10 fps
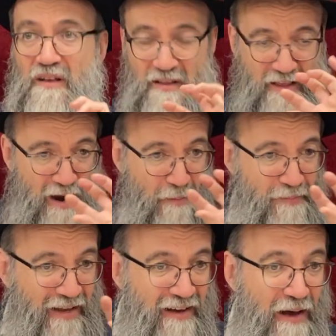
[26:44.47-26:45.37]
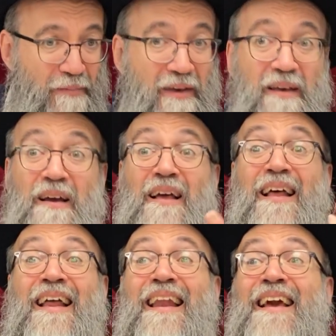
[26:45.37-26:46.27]
They are becoming
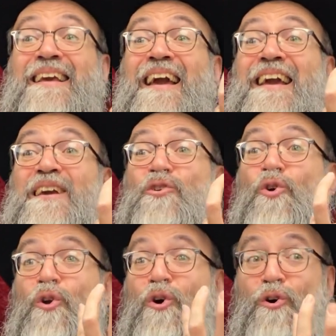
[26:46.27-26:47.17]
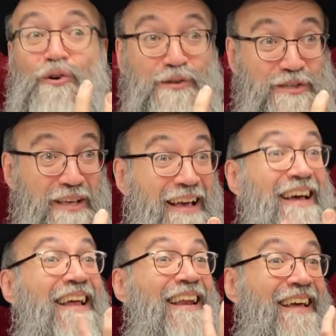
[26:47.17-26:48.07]
like a kolchoz,
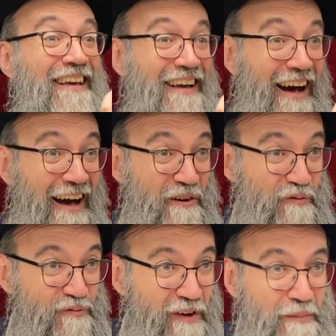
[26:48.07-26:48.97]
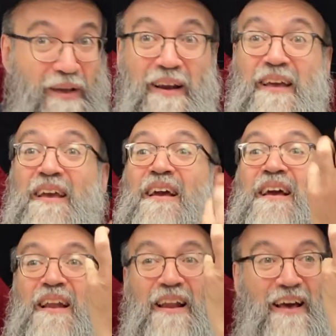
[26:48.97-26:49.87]
like a family,
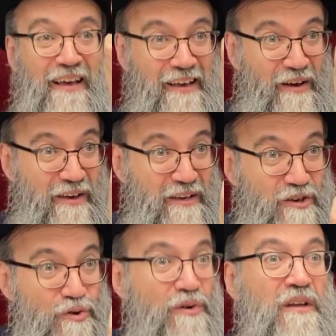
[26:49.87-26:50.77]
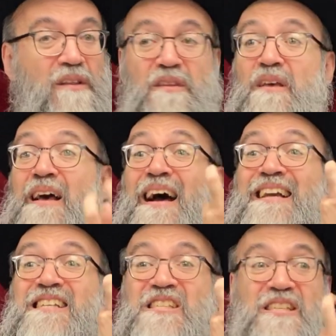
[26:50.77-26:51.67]
like a unit,
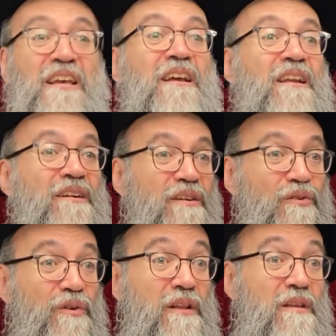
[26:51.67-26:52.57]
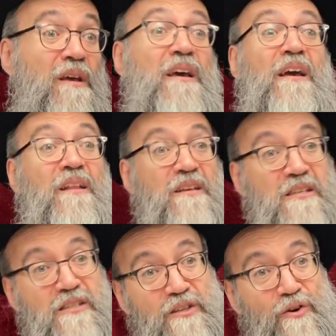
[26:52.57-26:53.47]
a singular unit, and this
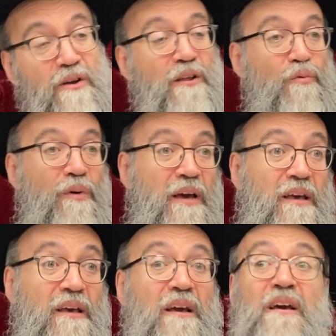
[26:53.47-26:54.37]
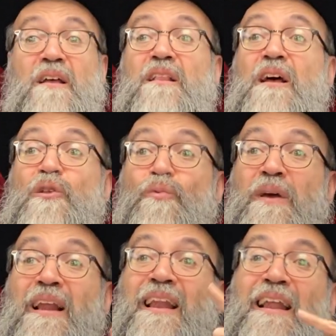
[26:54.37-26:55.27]
is the only way that
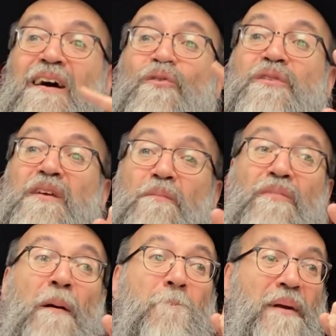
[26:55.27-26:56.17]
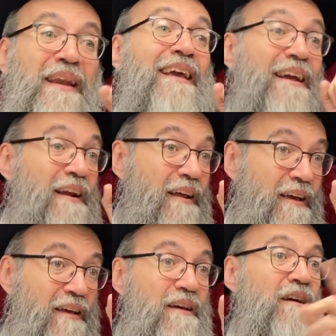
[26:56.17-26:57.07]
will allow them
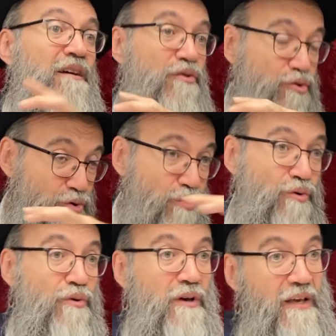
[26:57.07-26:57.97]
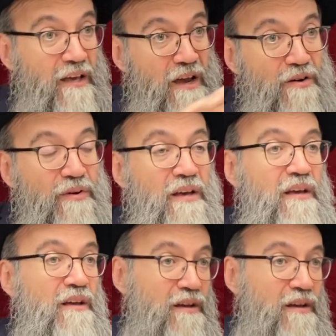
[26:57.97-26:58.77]
rabbinically to carry